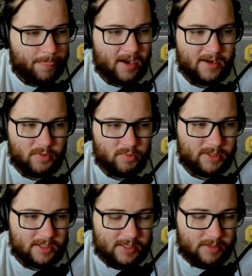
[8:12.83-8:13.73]
I don't
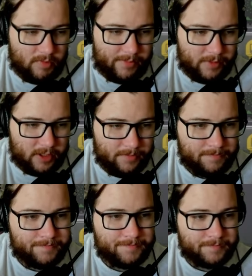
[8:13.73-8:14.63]
really need Reaper.
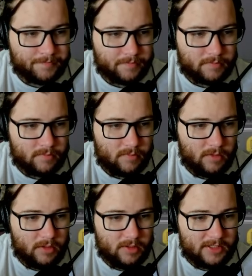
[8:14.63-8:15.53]

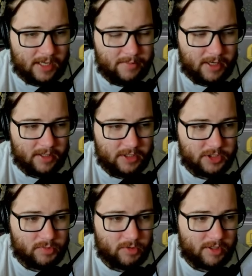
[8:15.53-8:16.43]
Time
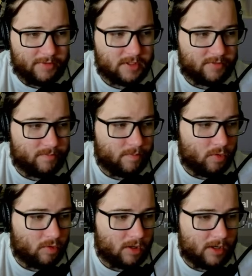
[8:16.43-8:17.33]
dilation will give us
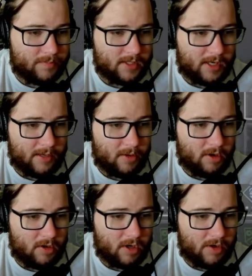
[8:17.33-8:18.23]
more uptime
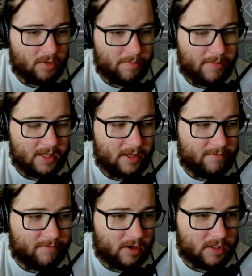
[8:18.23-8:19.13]
on our melee
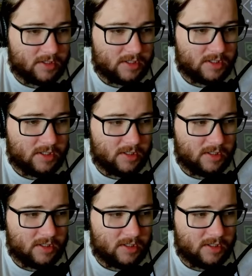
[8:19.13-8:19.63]
fonts,